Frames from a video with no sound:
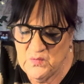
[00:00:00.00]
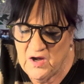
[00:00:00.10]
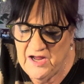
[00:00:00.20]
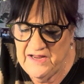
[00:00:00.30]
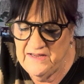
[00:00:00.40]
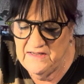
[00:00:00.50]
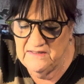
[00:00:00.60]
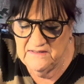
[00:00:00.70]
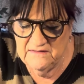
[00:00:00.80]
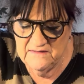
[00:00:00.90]
why
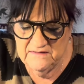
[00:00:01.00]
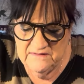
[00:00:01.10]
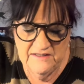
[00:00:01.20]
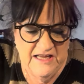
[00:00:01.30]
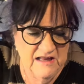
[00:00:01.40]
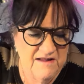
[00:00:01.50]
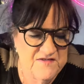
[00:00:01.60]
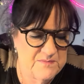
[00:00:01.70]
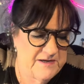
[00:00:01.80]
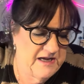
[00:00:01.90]
he
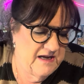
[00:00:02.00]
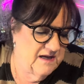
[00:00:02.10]
loves me